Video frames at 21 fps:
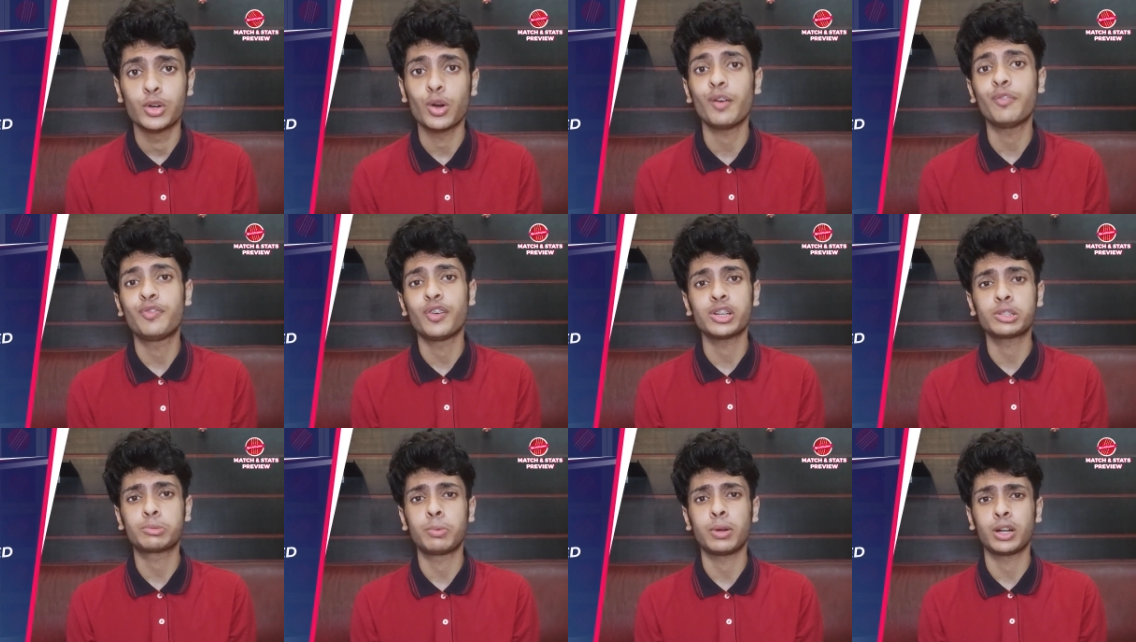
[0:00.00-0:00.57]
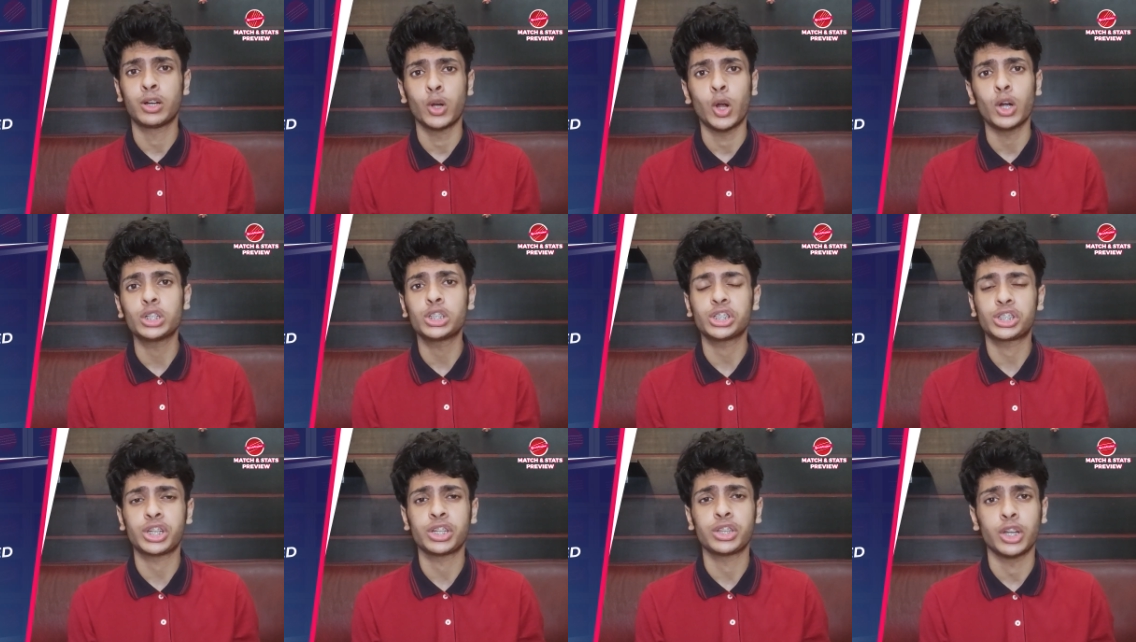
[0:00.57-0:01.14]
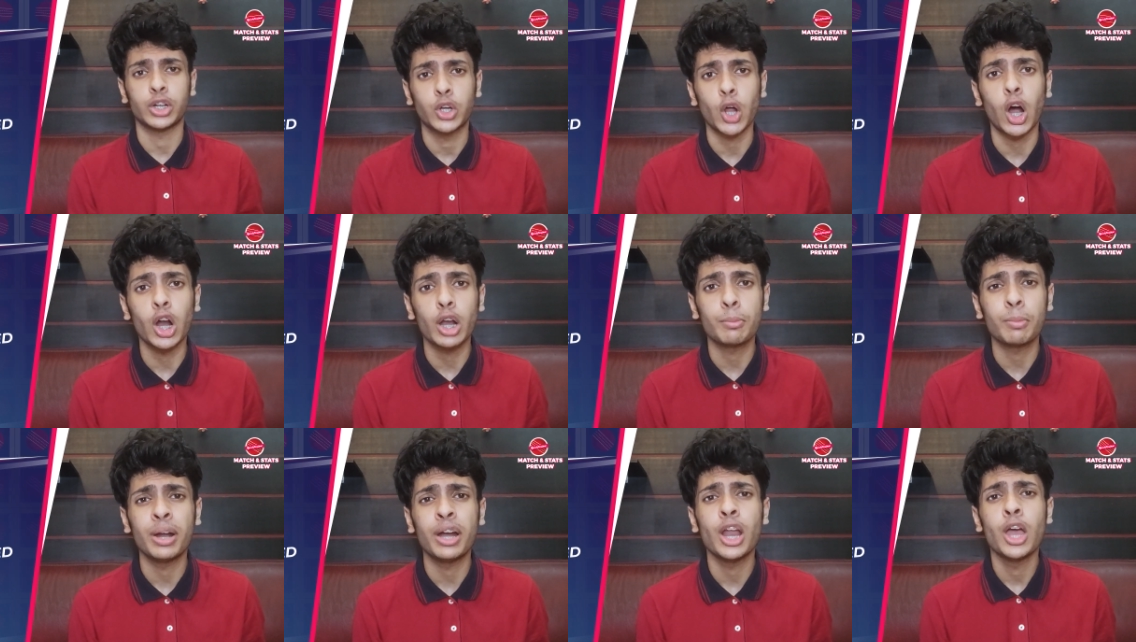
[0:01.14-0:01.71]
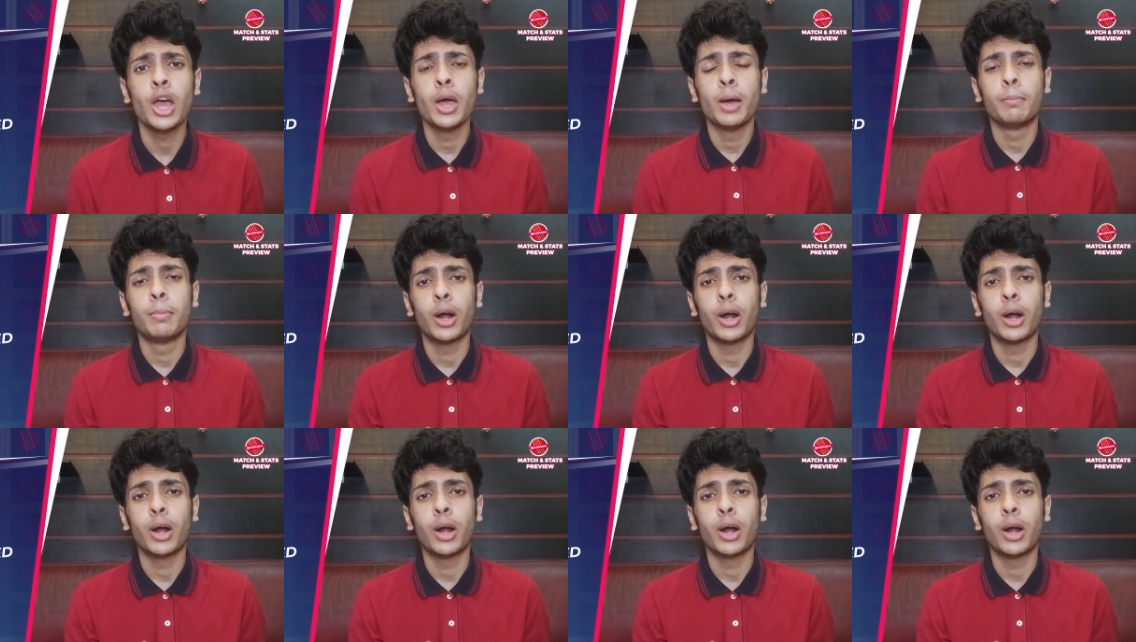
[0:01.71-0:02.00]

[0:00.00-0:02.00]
Draw first blood not just in the tournament